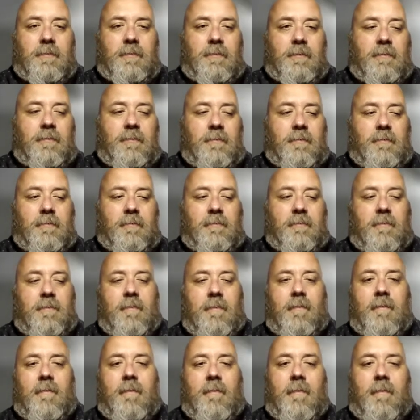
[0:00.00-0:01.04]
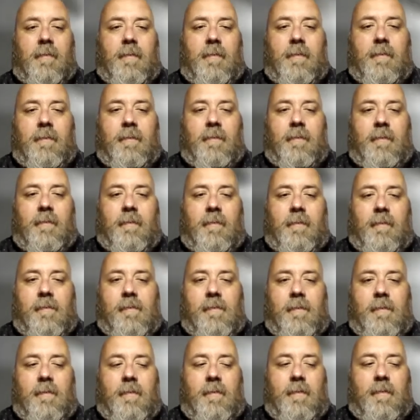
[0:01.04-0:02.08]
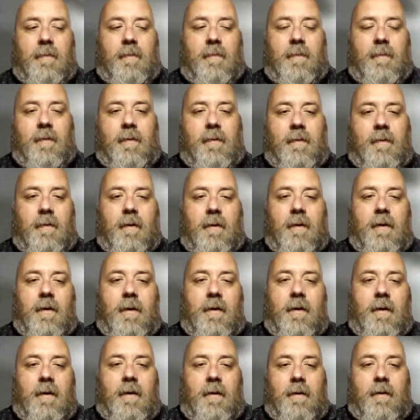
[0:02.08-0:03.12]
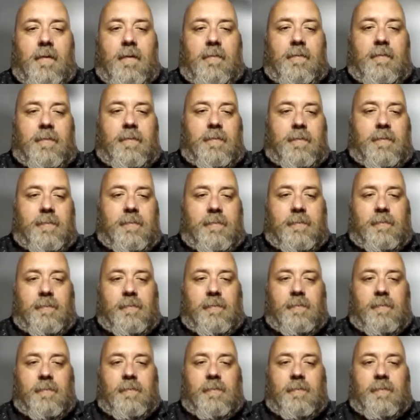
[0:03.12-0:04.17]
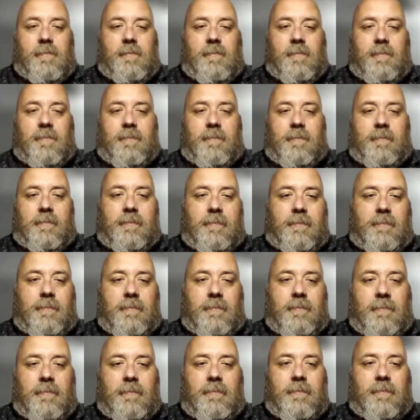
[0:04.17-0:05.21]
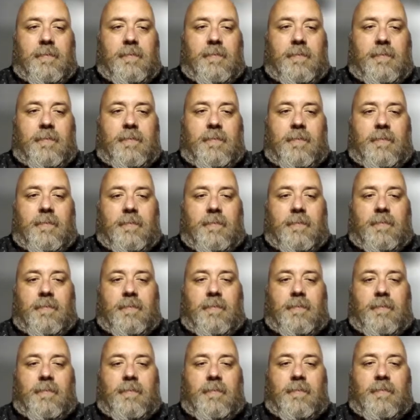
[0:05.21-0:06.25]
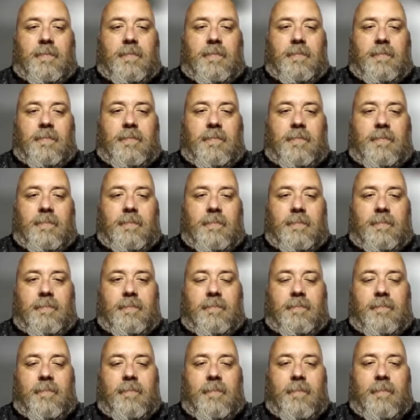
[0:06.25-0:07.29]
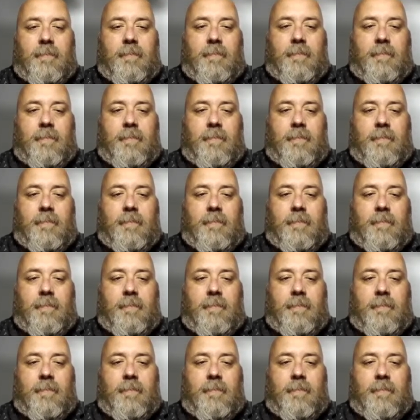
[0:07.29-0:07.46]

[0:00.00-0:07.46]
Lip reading: This person isn't speaking.